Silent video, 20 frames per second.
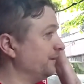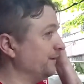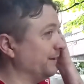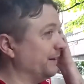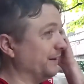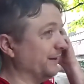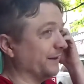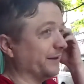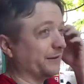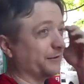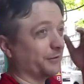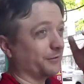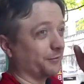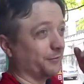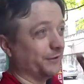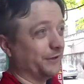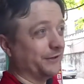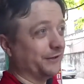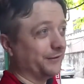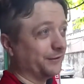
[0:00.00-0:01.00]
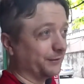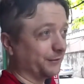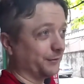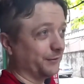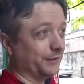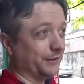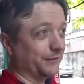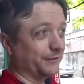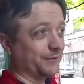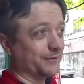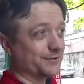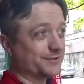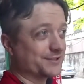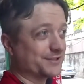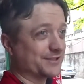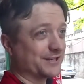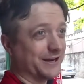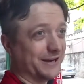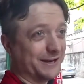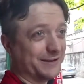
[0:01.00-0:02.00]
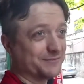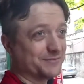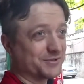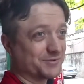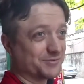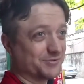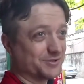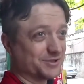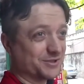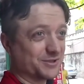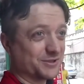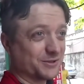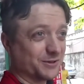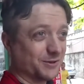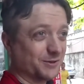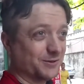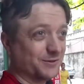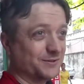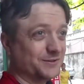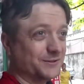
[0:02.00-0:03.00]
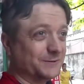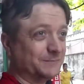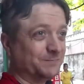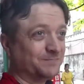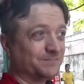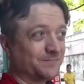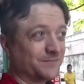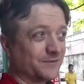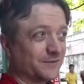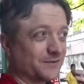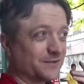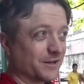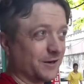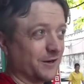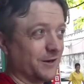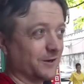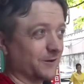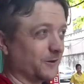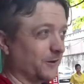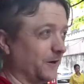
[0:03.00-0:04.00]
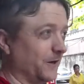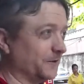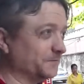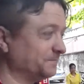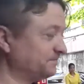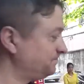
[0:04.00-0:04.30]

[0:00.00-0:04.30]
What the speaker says: And like three of those times was to go to Hong Kong